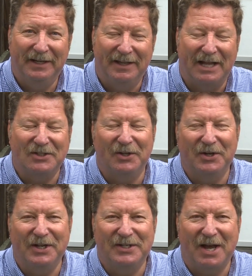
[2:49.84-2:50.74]
That's a
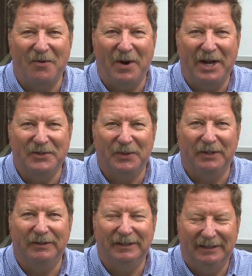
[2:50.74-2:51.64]
look inside Wayne's
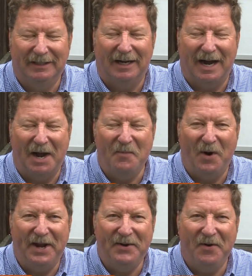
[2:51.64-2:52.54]
World. I'm
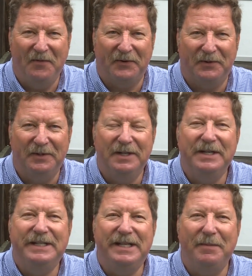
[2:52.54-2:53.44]
Wayne Covil,
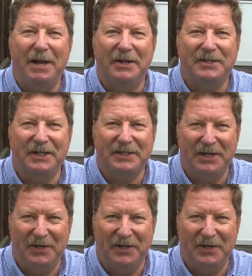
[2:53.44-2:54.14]
CBS 6